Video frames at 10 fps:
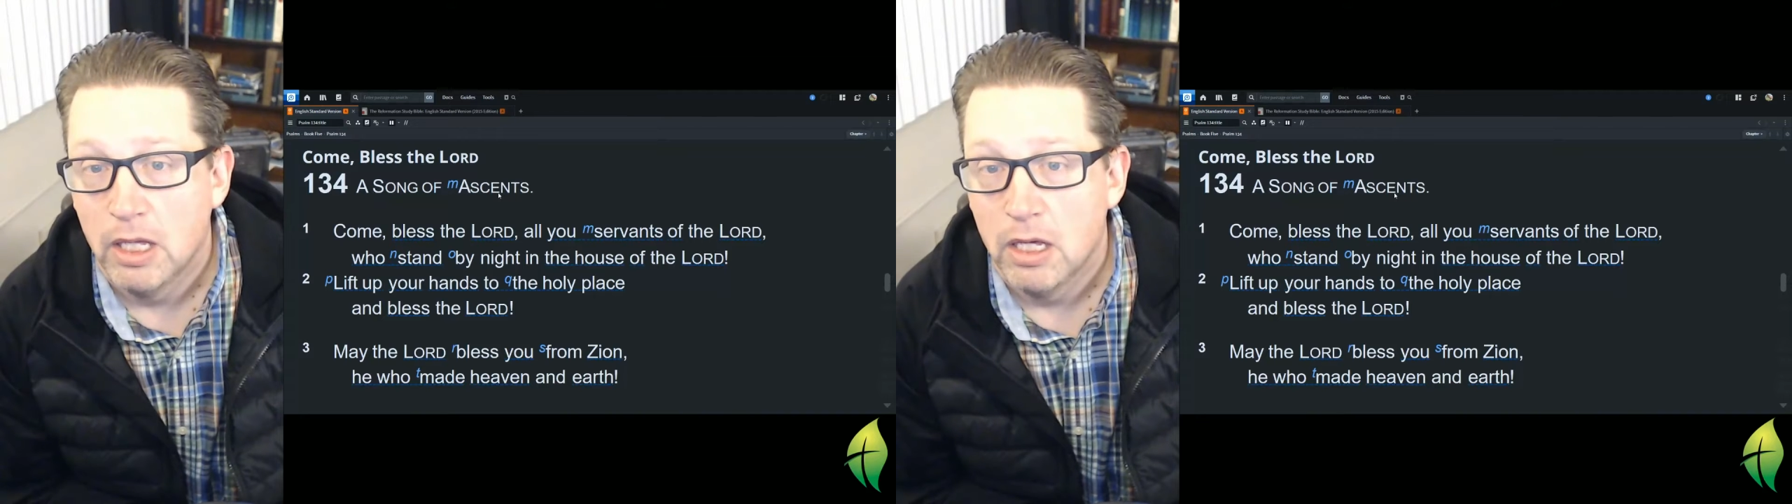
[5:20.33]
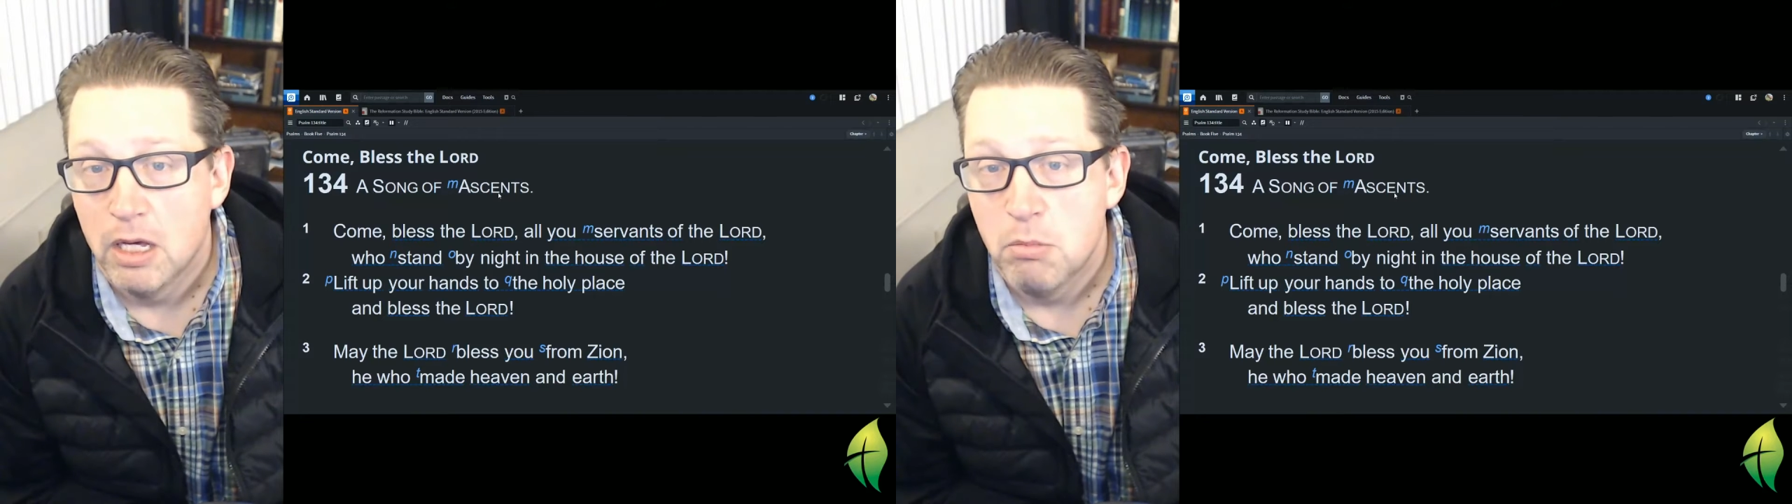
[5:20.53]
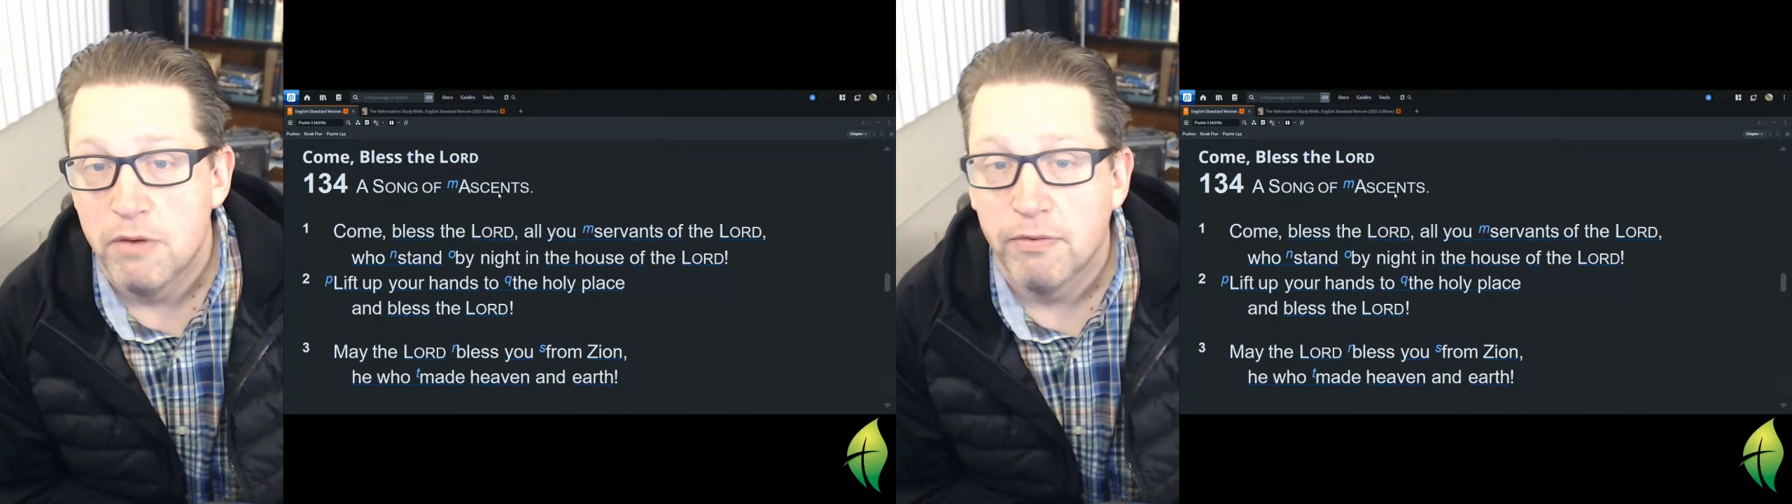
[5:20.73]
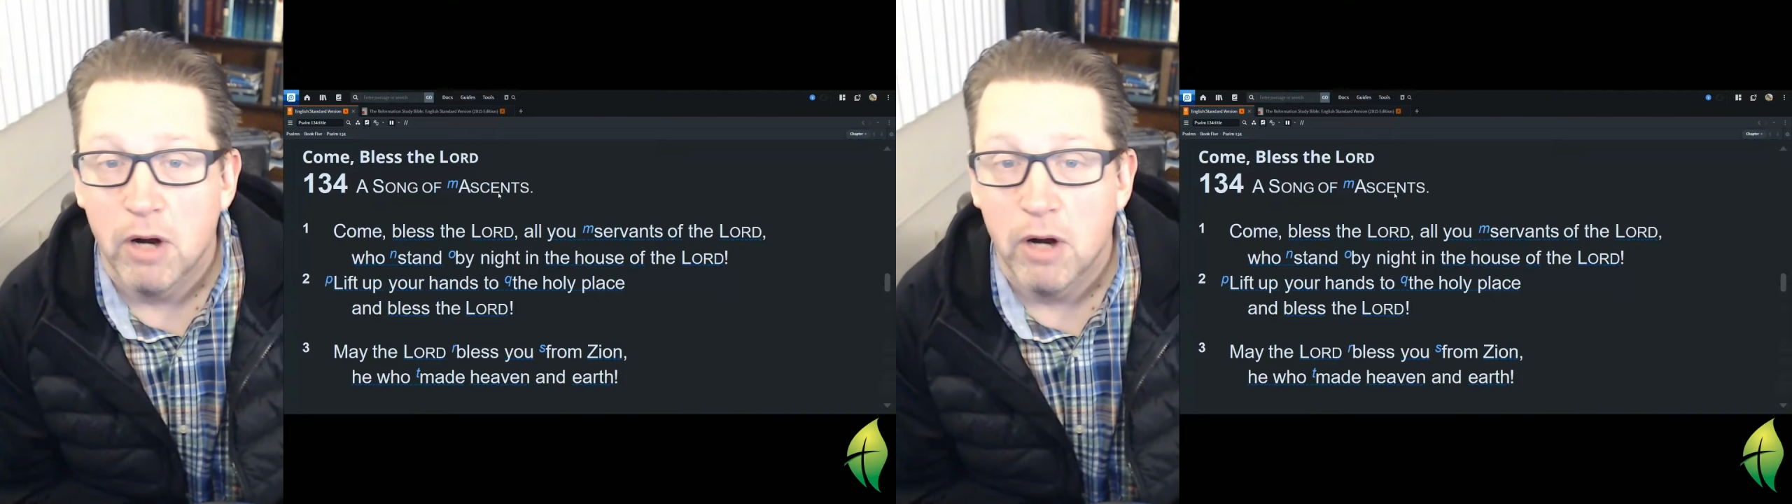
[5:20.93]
But for